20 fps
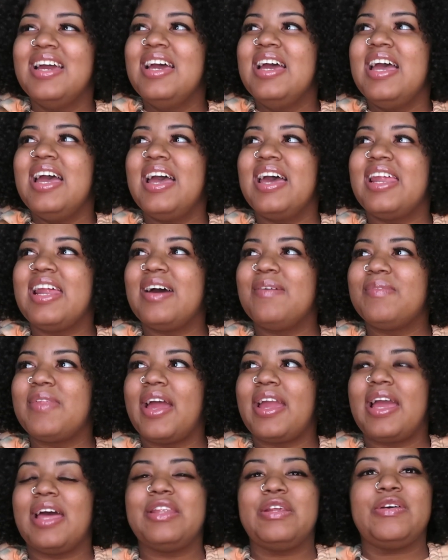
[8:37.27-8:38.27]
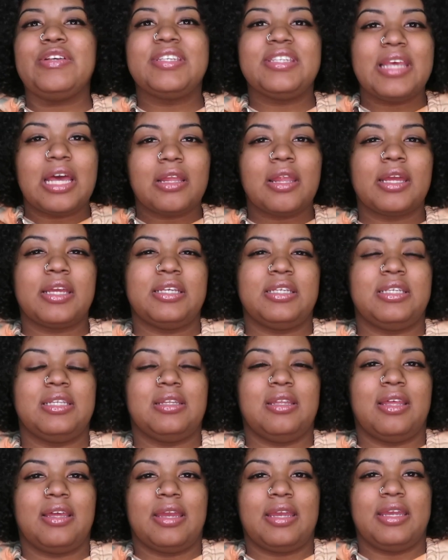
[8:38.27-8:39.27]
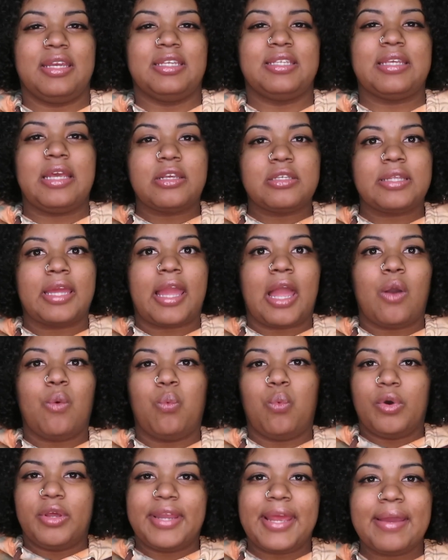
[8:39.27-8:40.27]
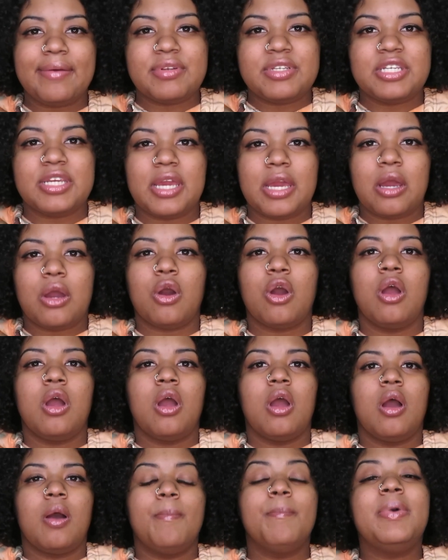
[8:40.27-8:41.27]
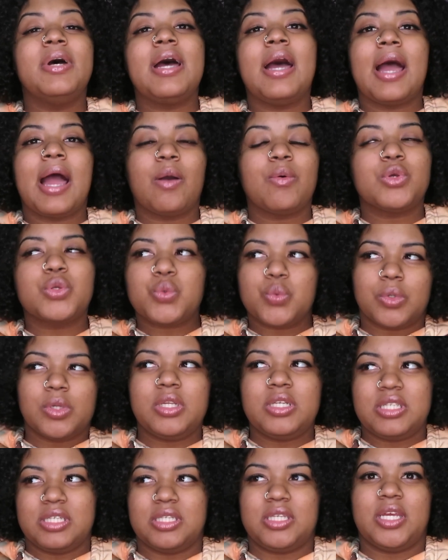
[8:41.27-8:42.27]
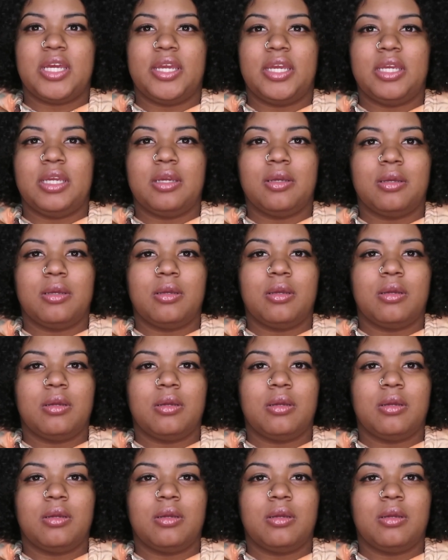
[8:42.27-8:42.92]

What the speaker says: And I'm like, I know it sounds like I want to have a child, but I was really just like,